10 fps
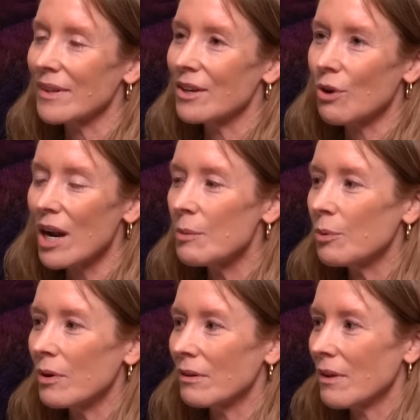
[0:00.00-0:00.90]

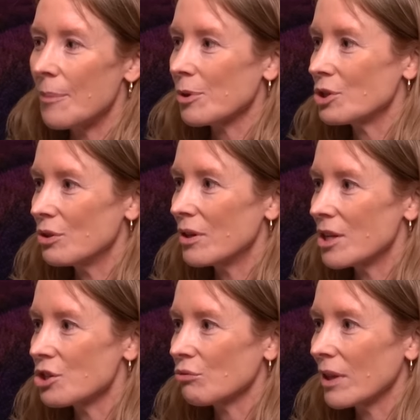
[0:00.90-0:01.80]
incredible
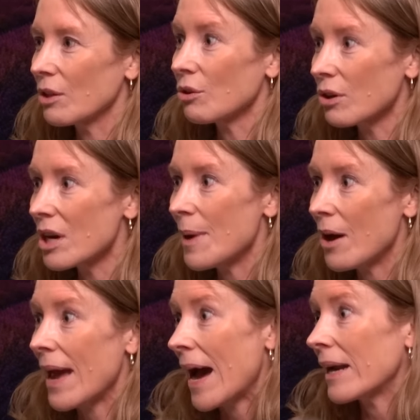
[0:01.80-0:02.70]
opportunity to really learn
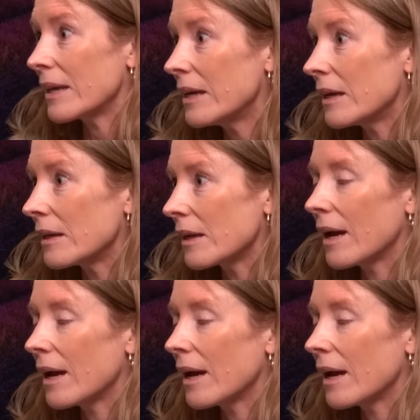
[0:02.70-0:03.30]
about how to eat